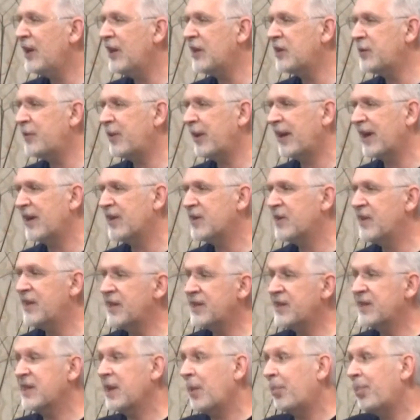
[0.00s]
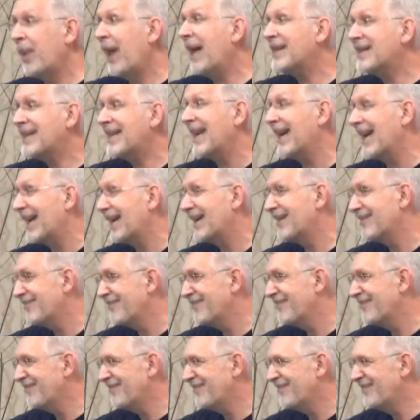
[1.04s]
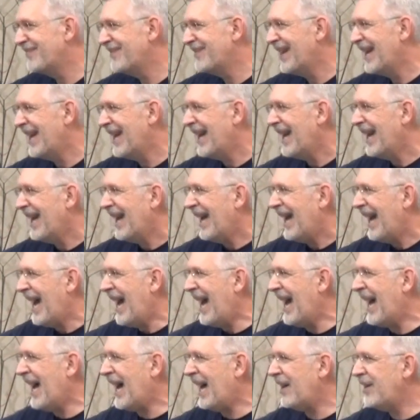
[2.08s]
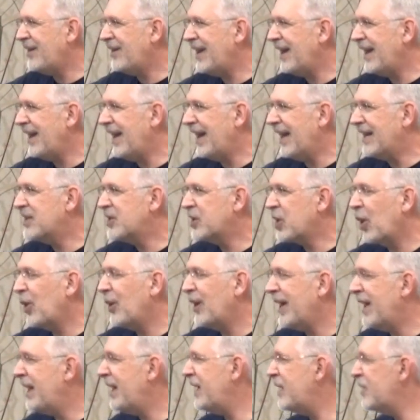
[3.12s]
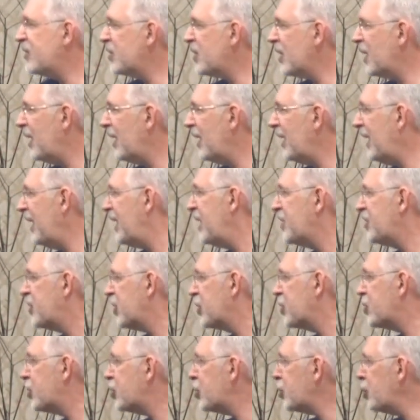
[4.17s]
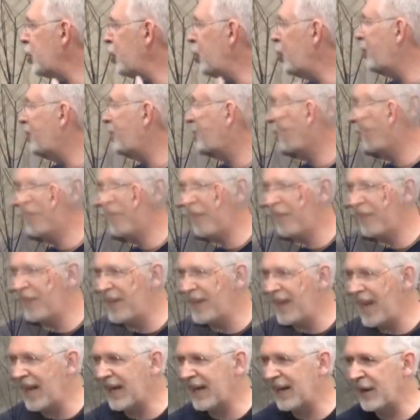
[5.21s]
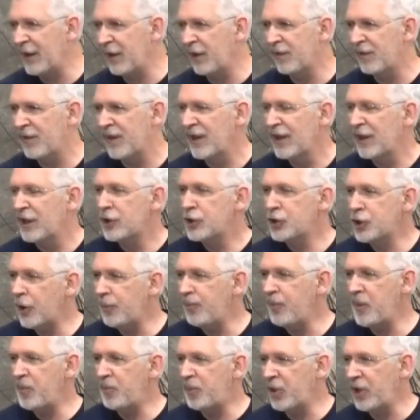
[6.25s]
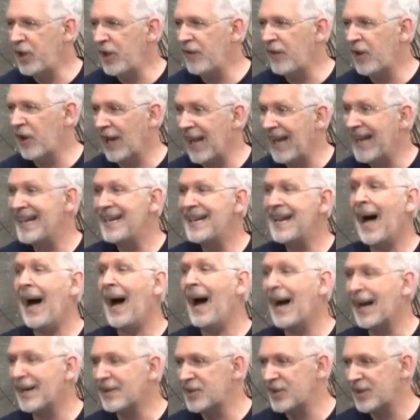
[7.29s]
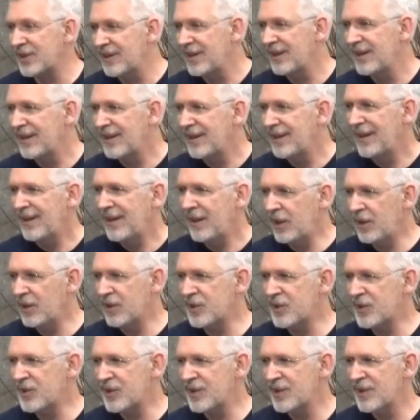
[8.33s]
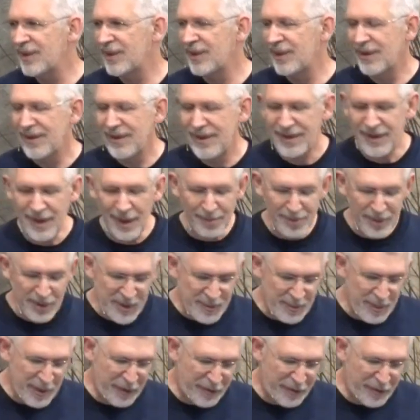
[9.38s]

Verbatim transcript: is because this is a blessing. And so it is, it is assumed that the negative should be put in there. Let not his numbers be